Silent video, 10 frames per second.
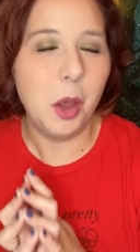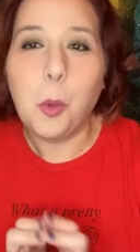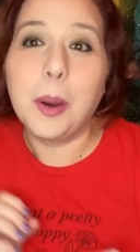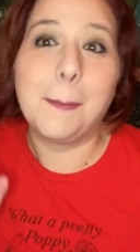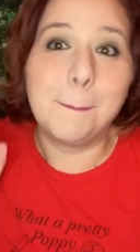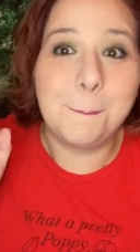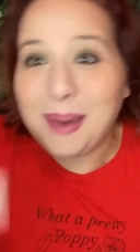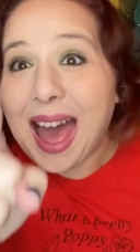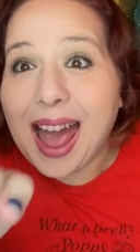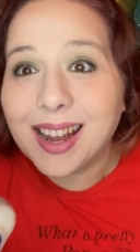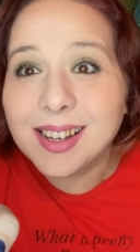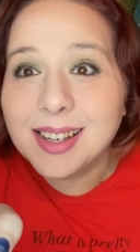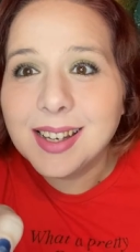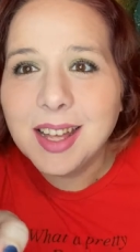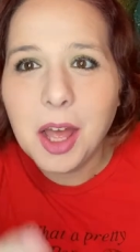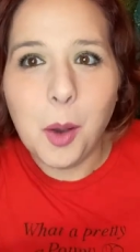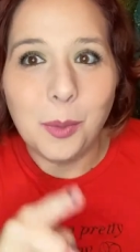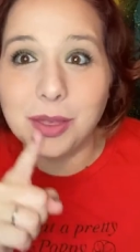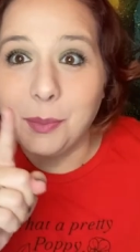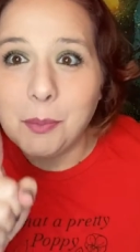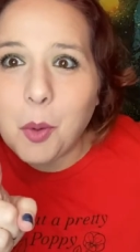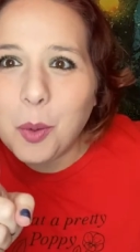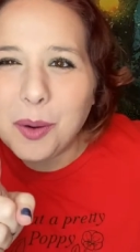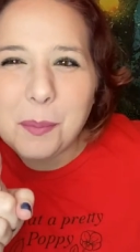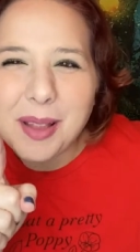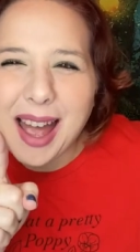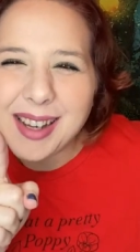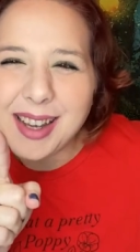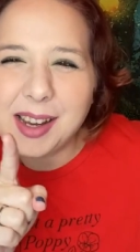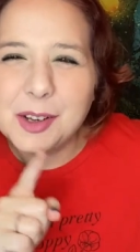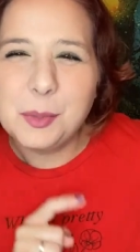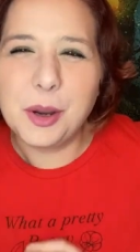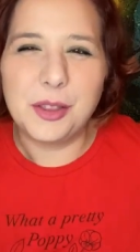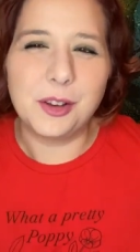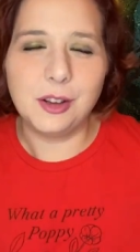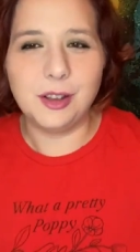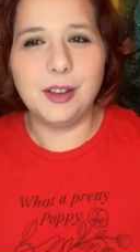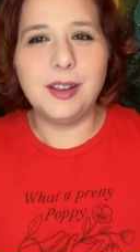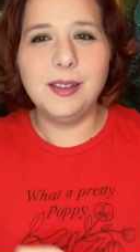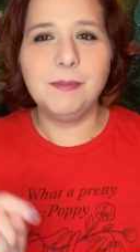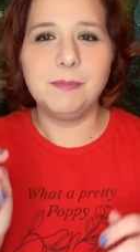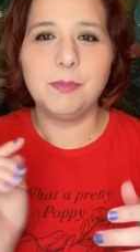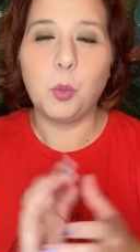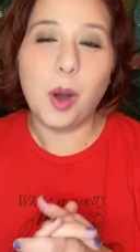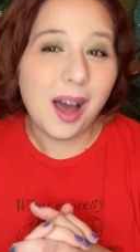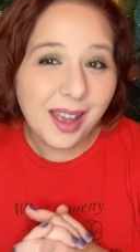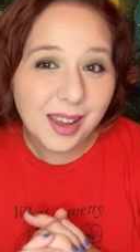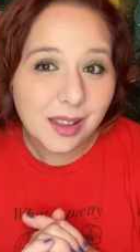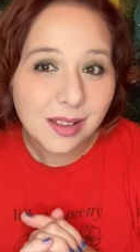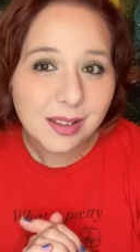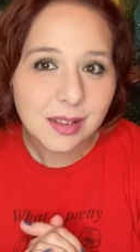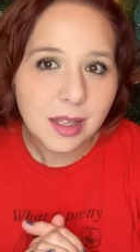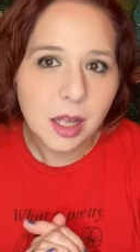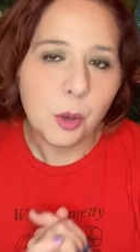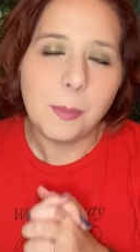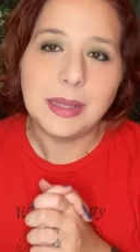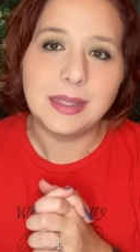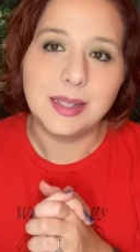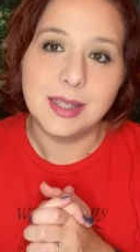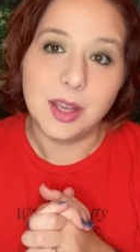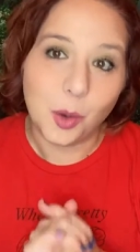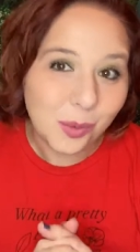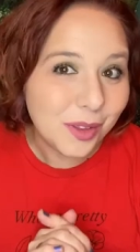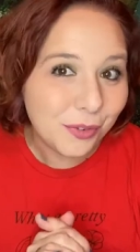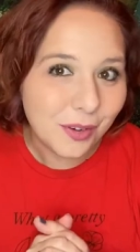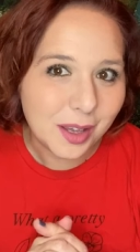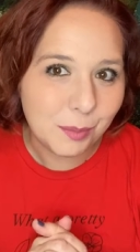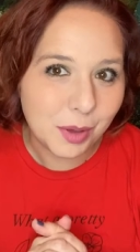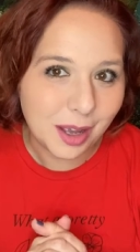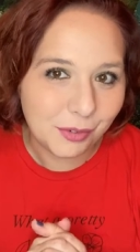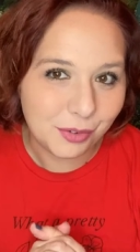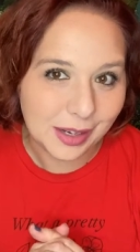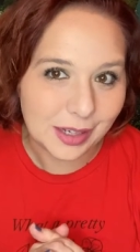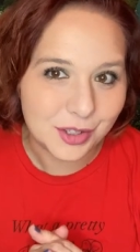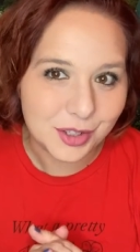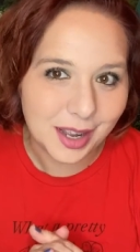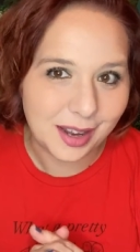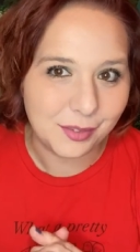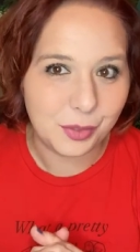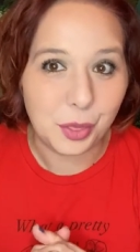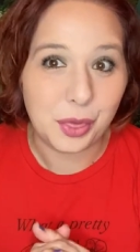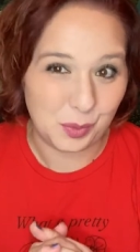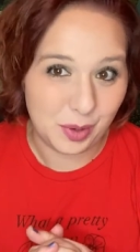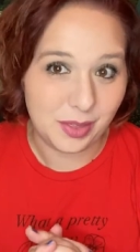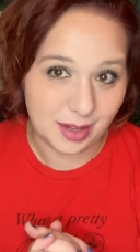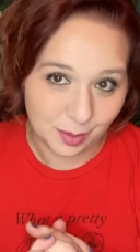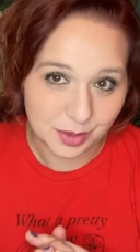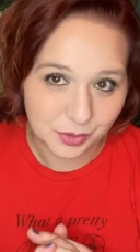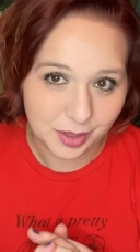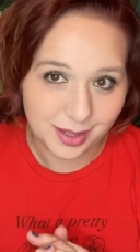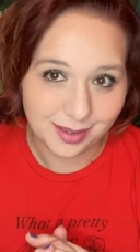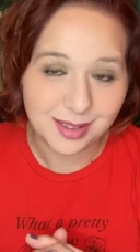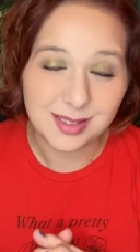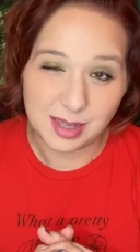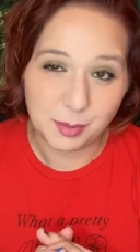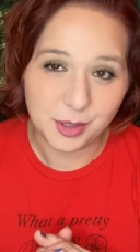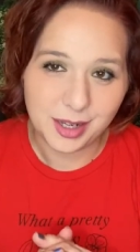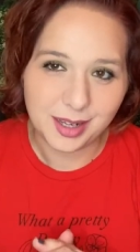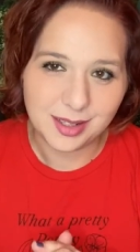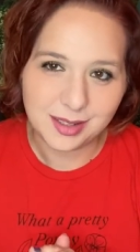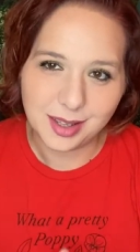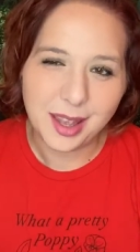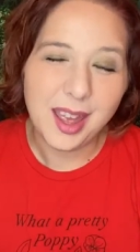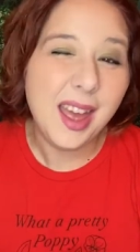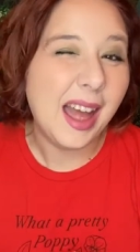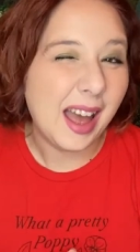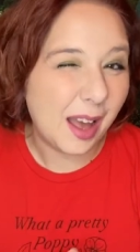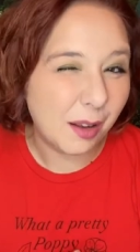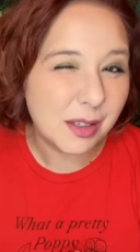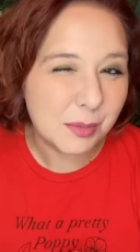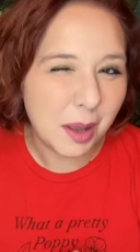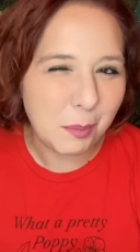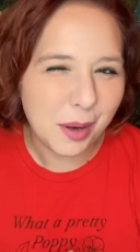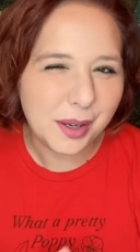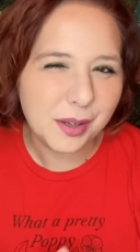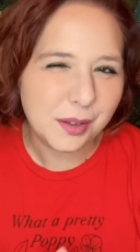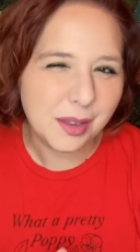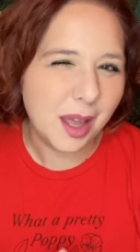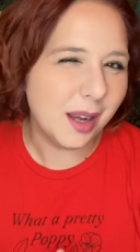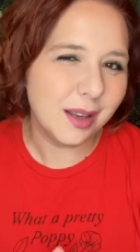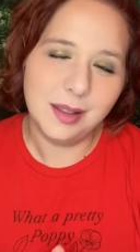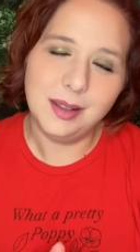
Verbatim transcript: we're back with more Black Dagger Brotherhood. Why? because it's the only fucking book I've finished out of the three that I was reading simultaneously. How does my brain do that?